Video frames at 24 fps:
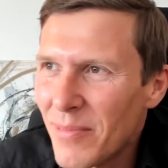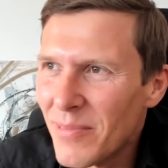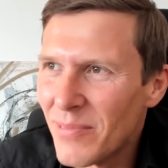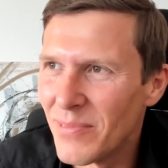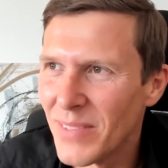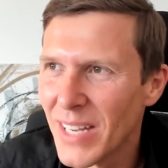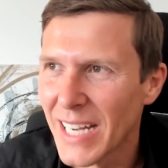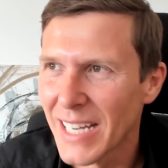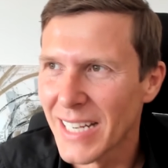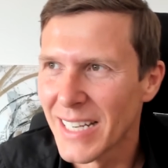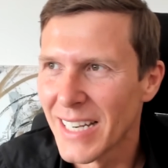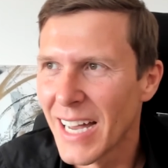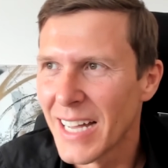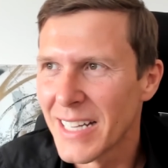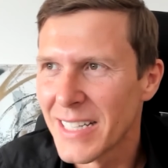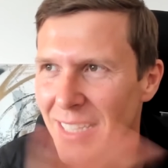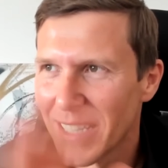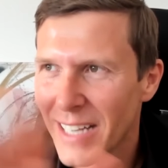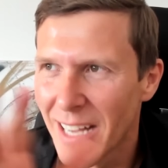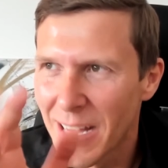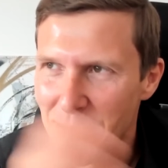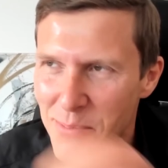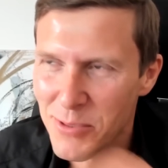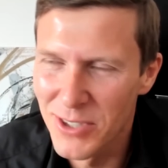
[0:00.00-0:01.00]
like
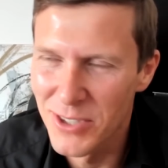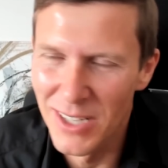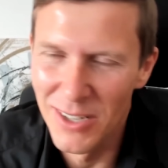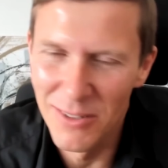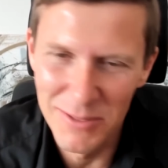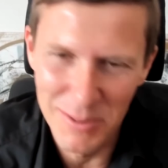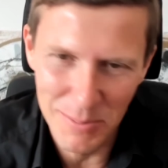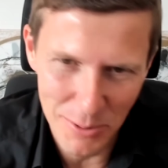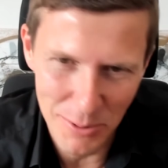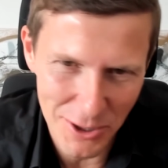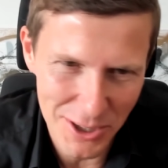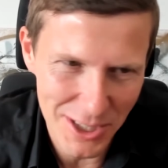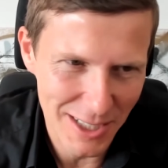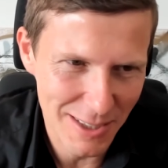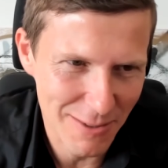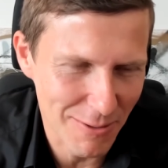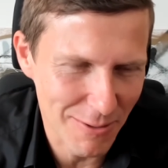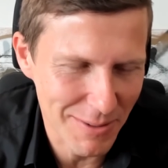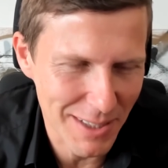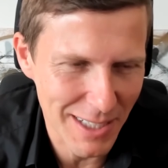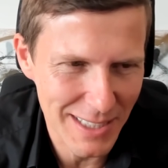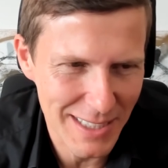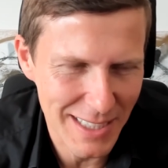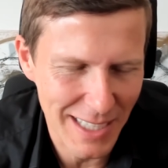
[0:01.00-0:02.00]
99% of the projects
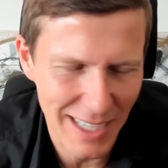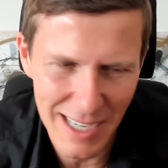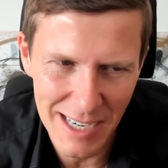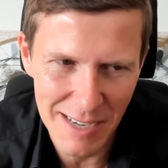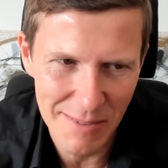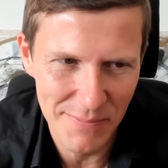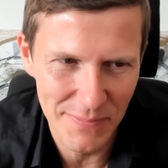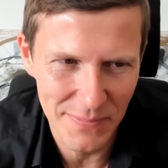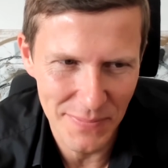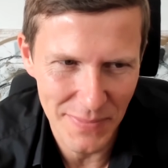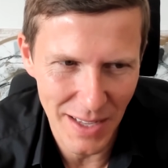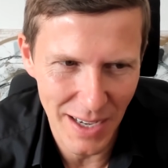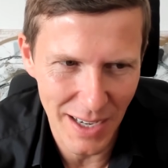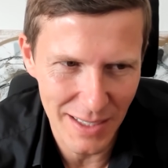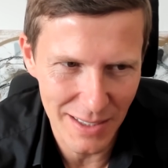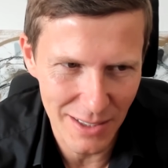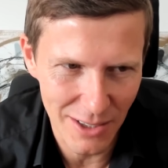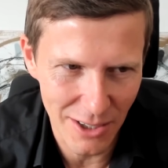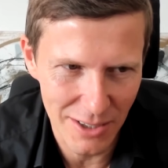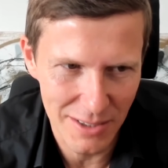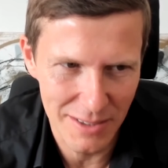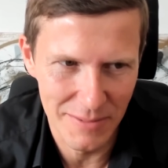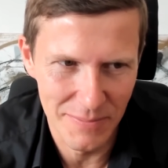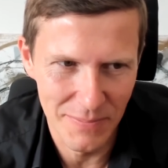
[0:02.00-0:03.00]
from that time are
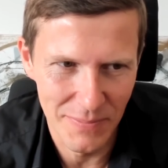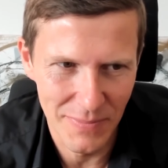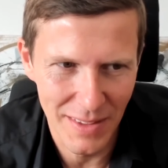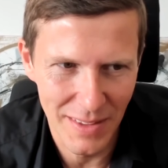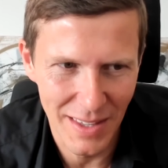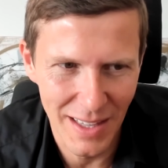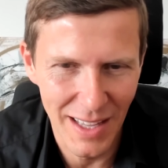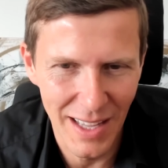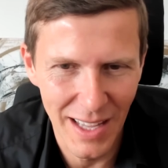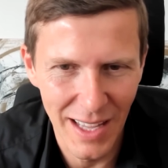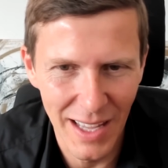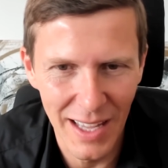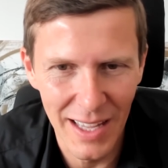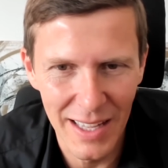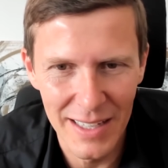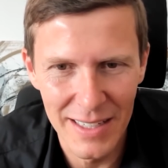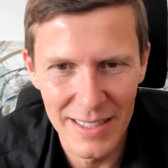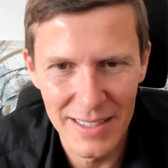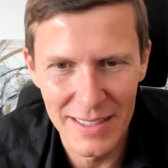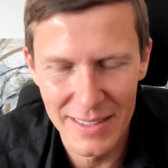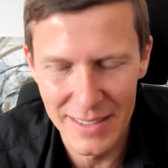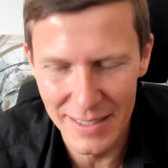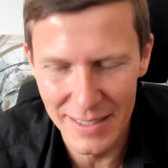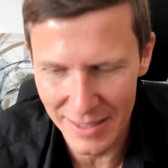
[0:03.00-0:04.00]
not.
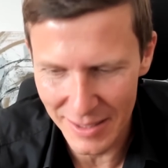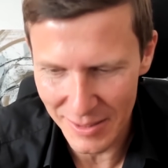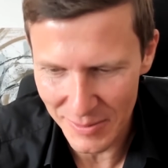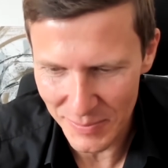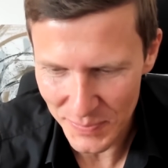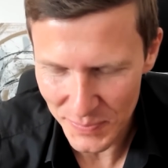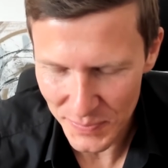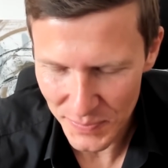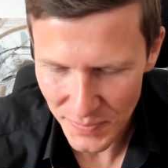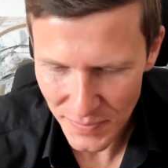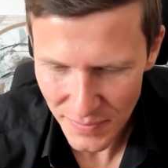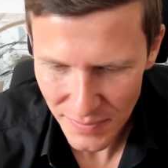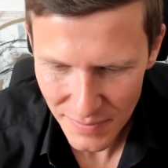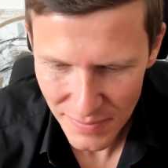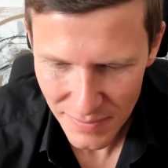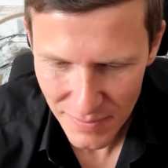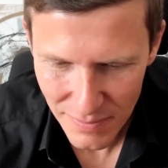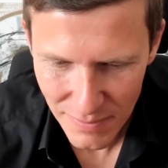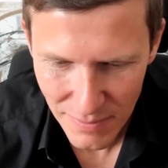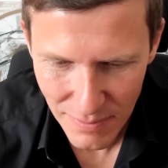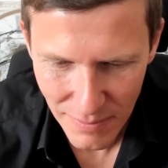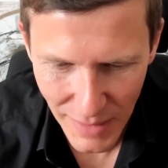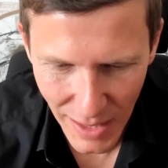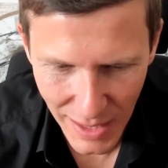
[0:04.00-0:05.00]
And
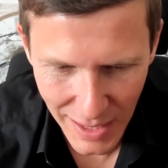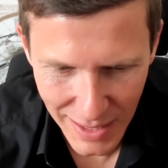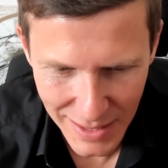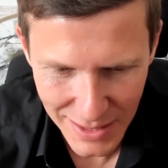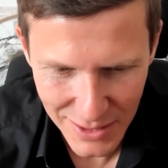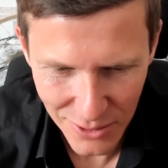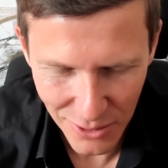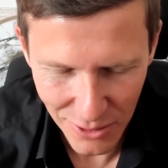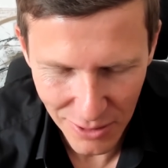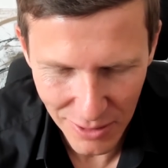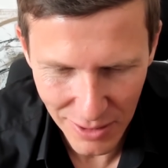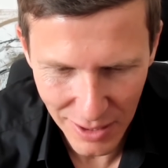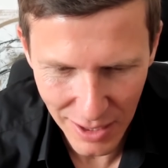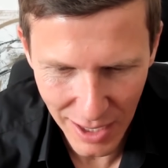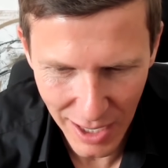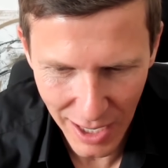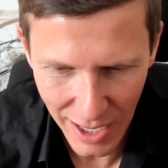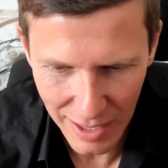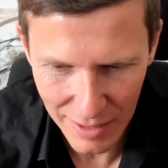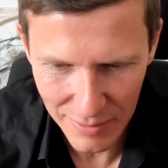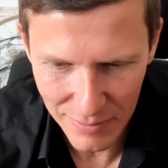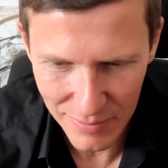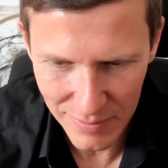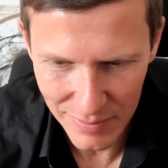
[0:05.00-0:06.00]
so
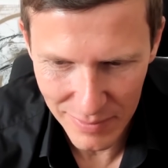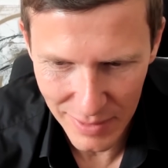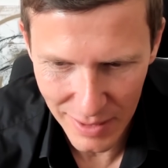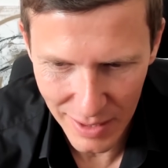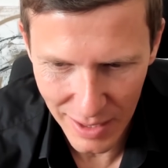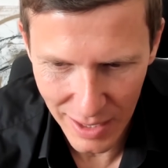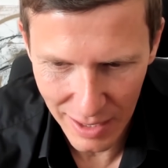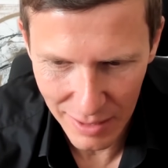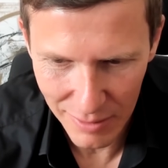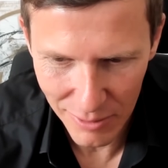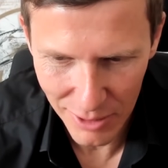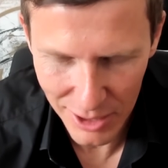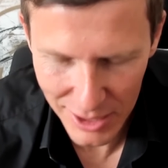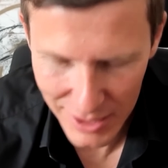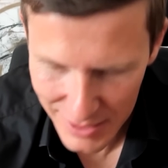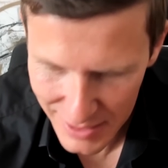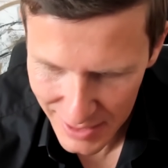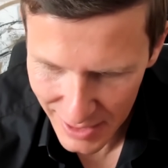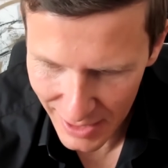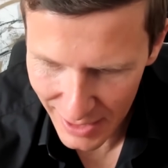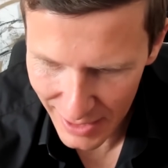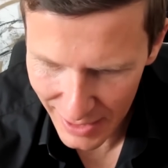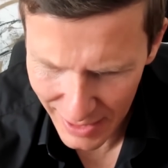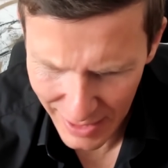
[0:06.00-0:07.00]
I want to
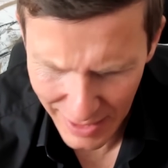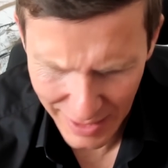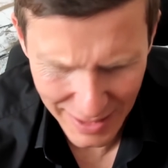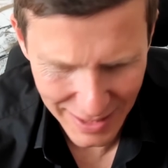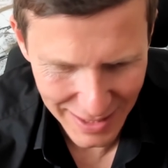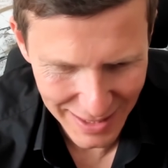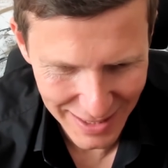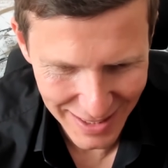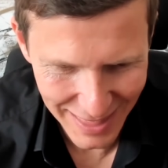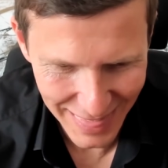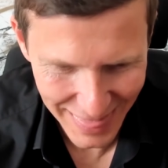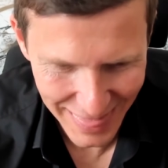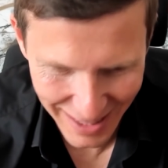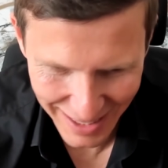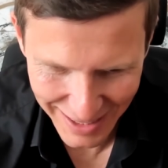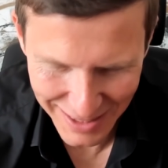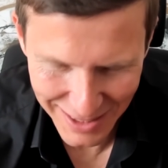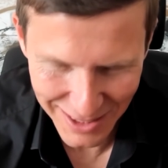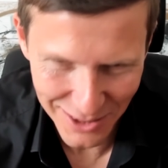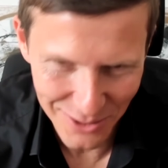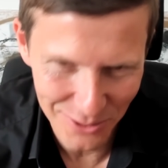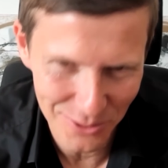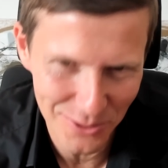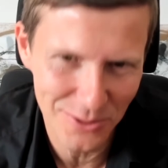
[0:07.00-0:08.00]
say
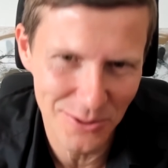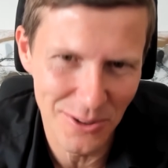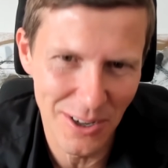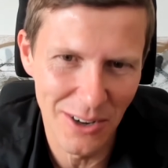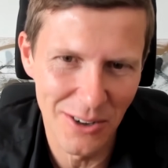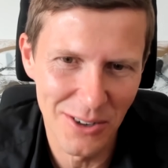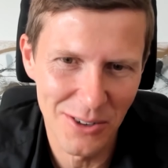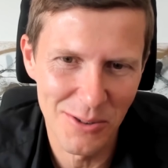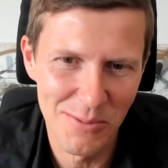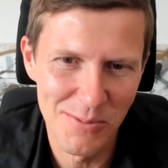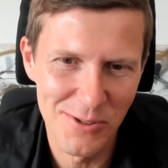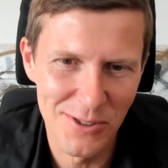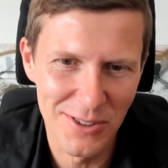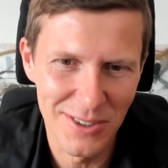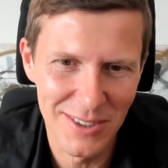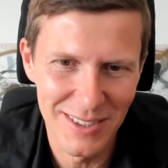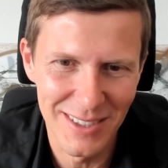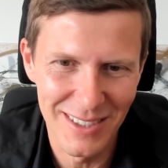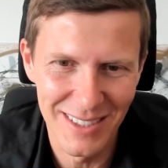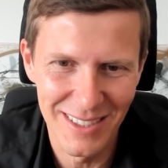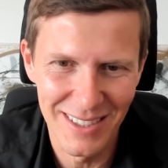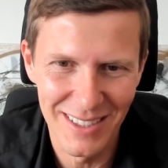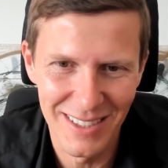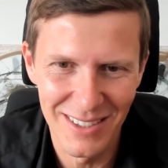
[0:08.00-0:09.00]
thank you to our
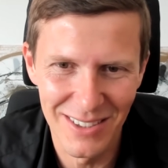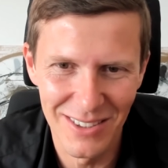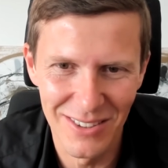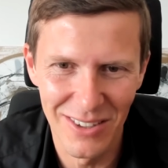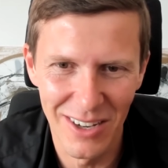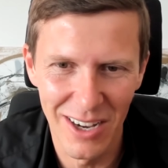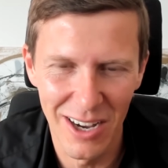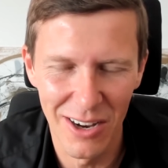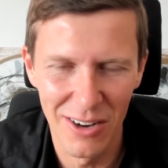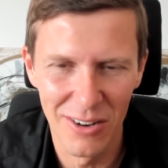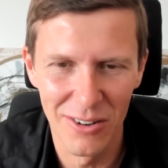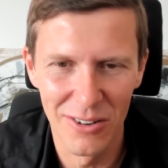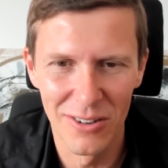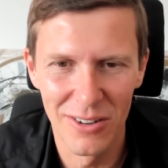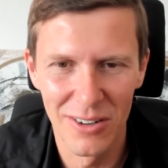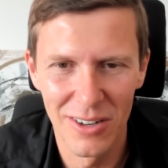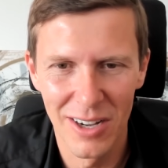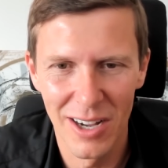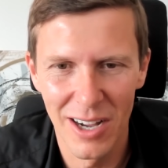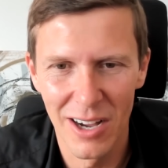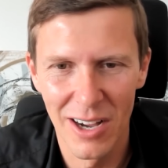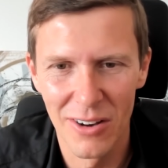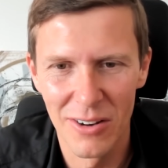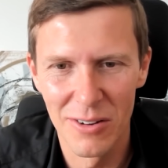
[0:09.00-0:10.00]
community, how
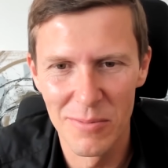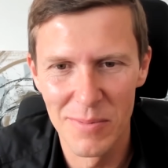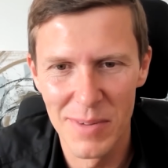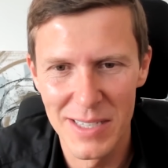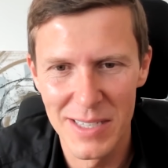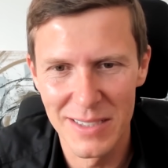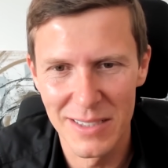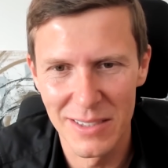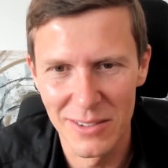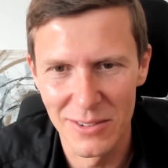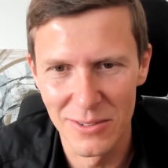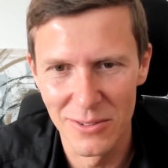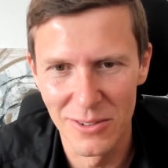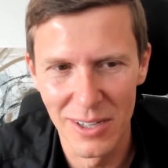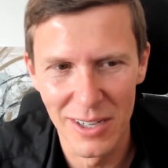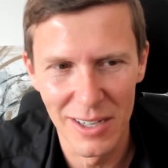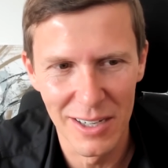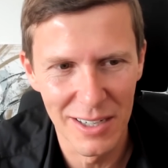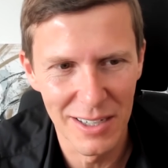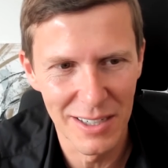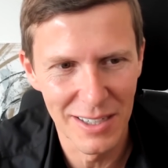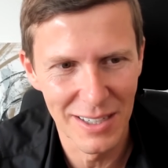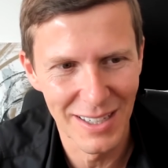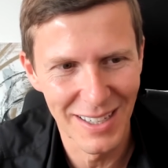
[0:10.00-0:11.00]
amazing you
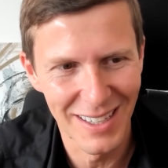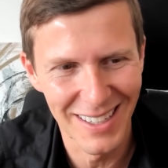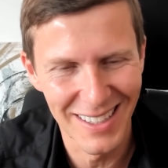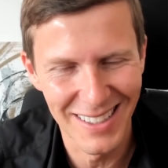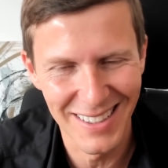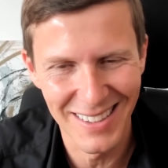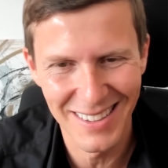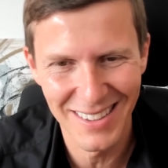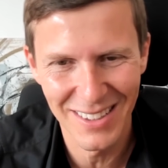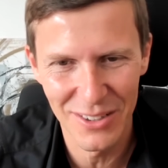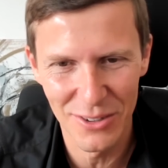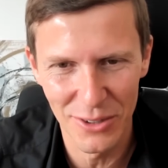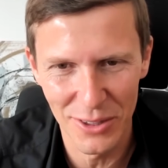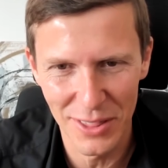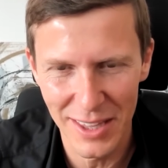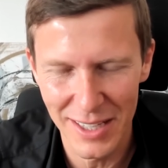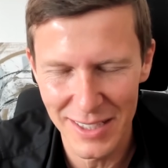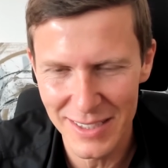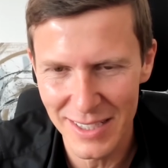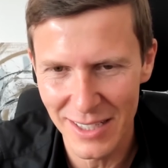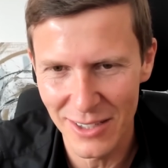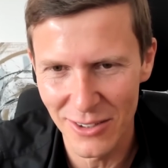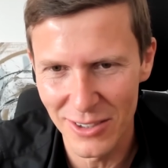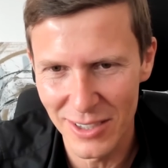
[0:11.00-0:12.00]
are, and good
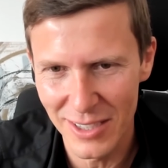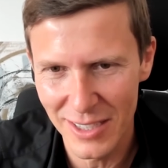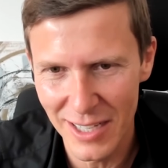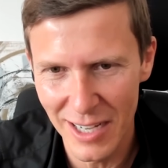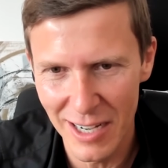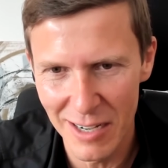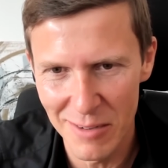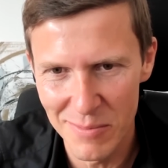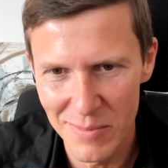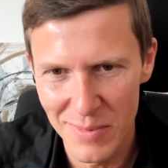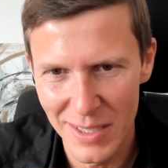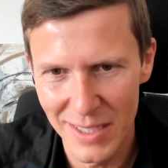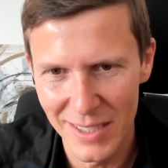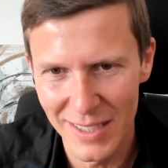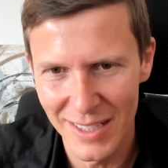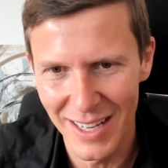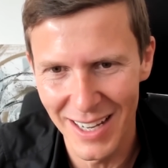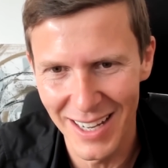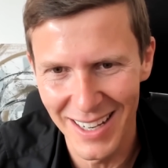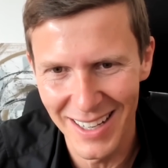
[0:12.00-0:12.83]
things are going to come. And